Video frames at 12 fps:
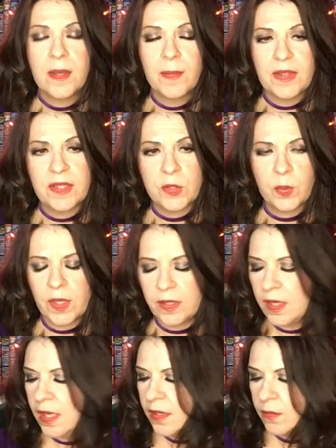but this
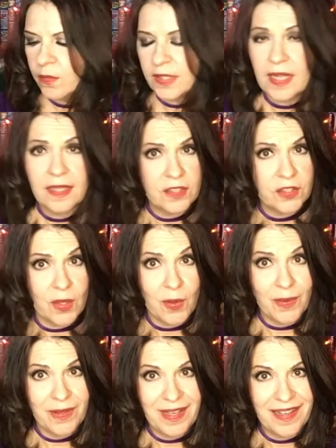one was not
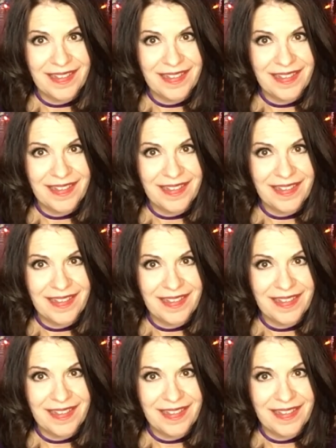so